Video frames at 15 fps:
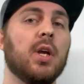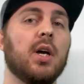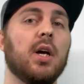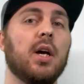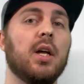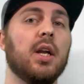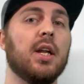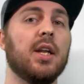
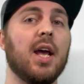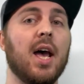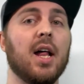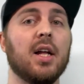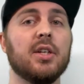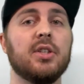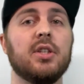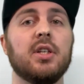an
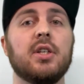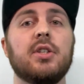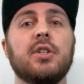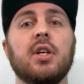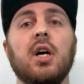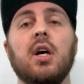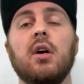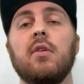analysis
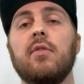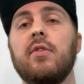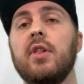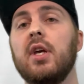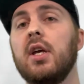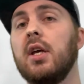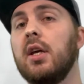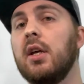of
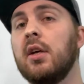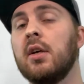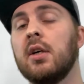the